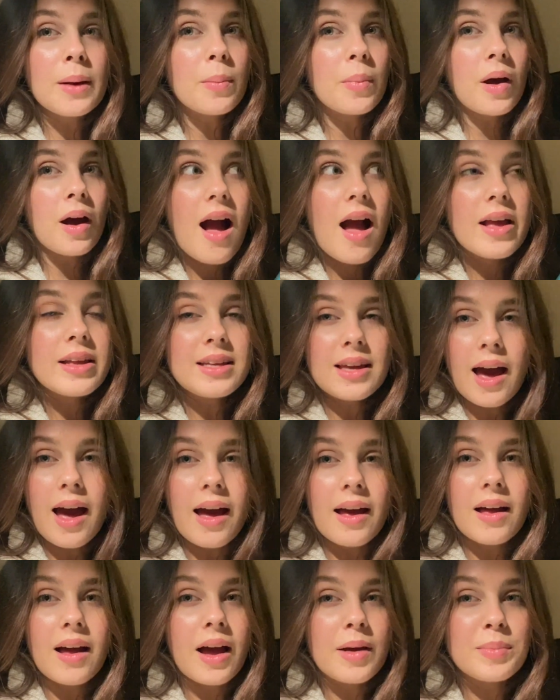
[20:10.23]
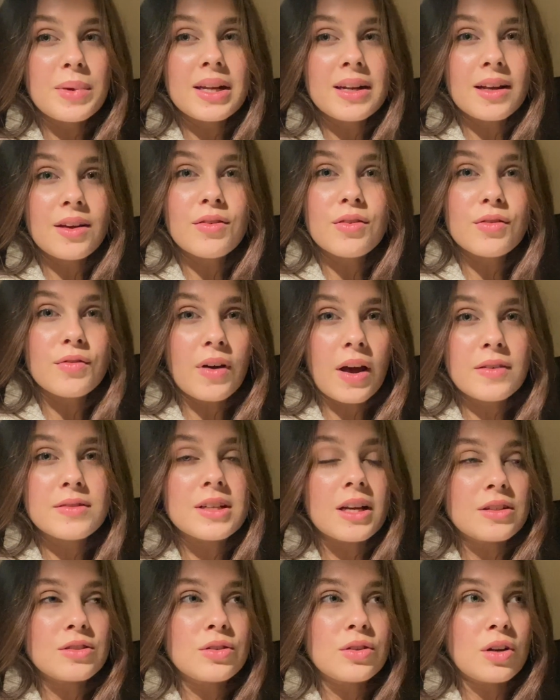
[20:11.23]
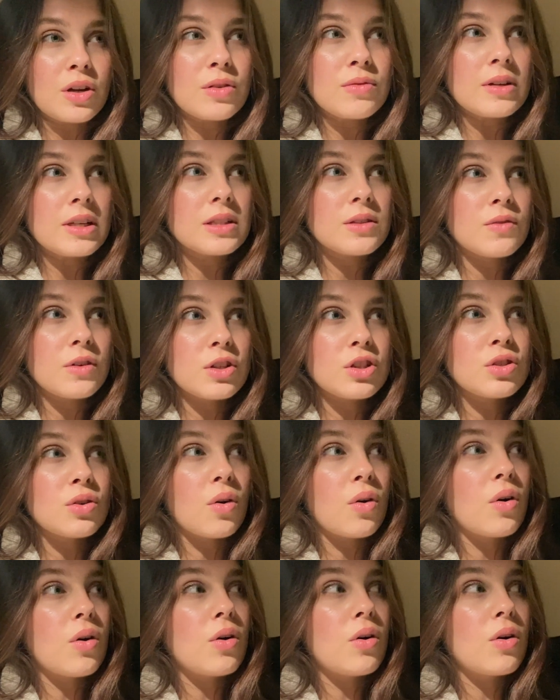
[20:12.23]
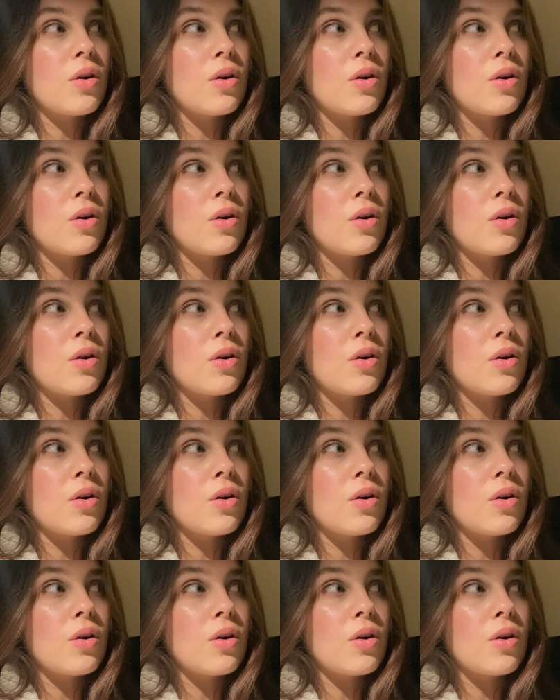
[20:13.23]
But yeah, I'm gonna give it 5 stars on Goodreads for sure.